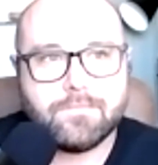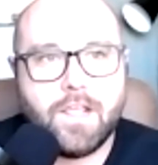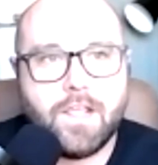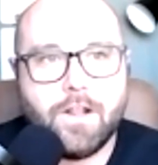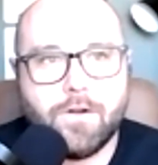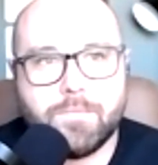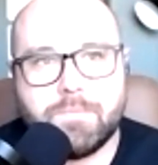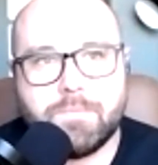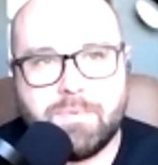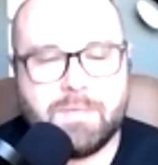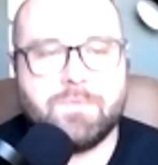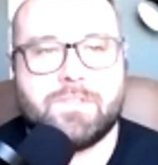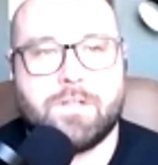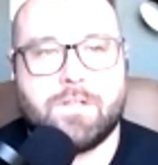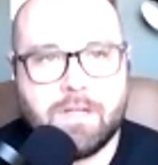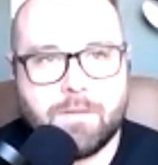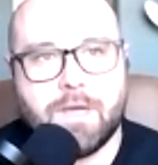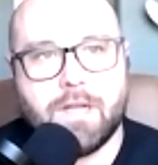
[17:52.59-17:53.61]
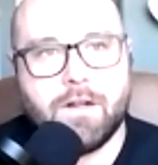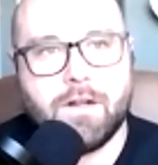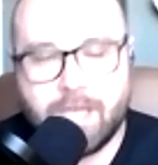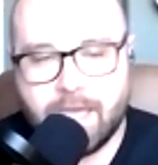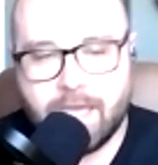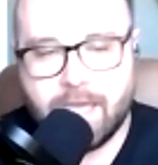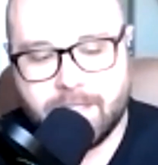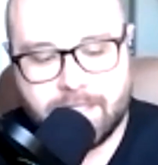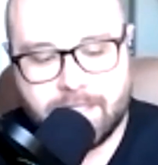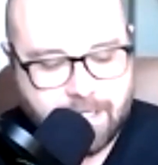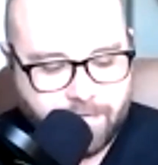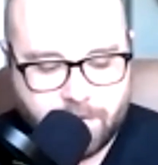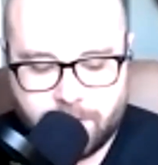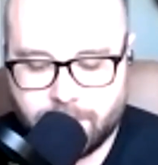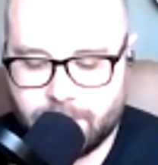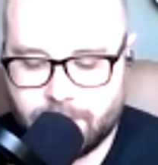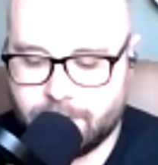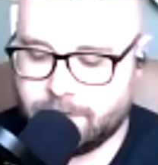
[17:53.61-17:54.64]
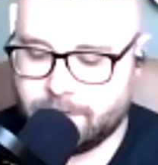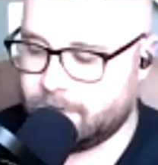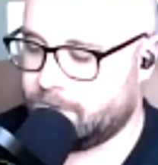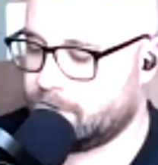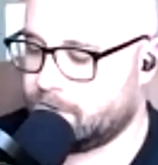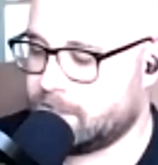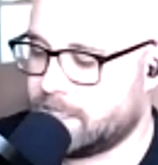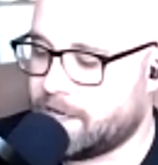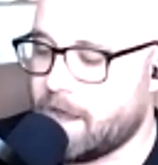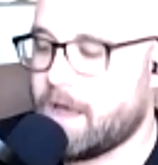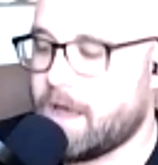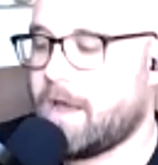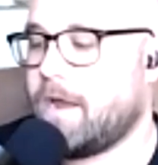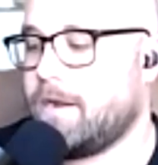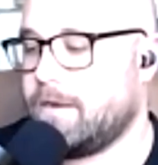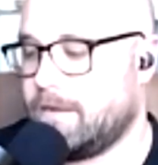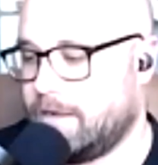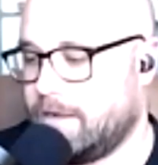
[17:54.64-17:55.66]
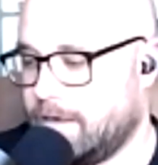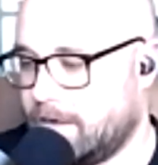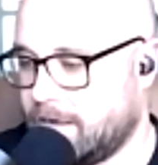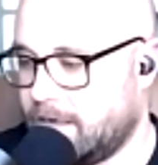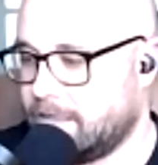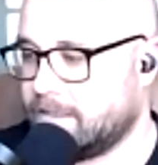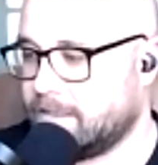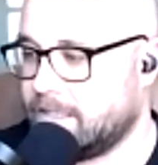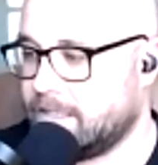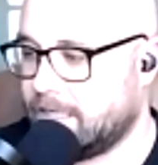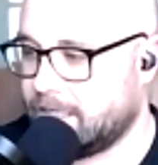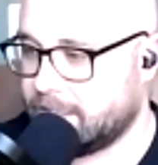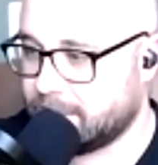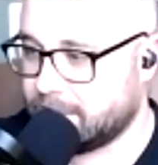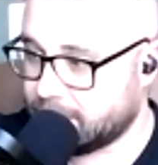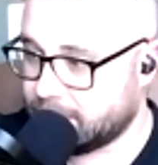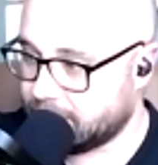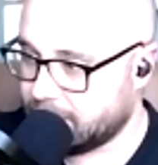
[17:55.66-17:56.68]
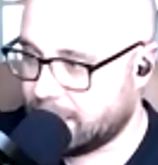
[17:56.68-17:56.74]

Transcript: You know, people talk about okay, the devil goes to God and God says,